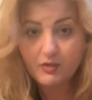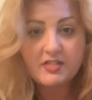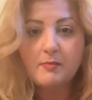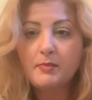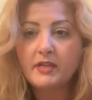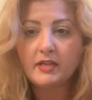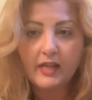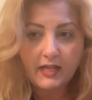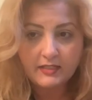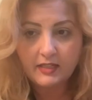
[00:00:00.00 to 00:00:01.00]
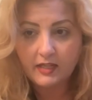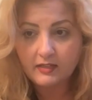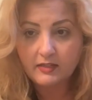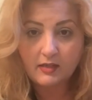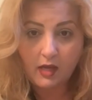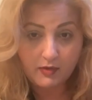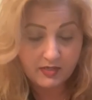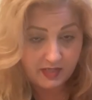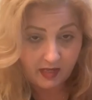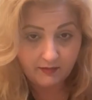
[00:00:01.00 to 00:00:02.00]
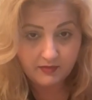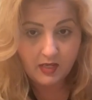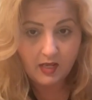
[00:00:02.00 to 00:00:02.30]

or simply connecting ourselves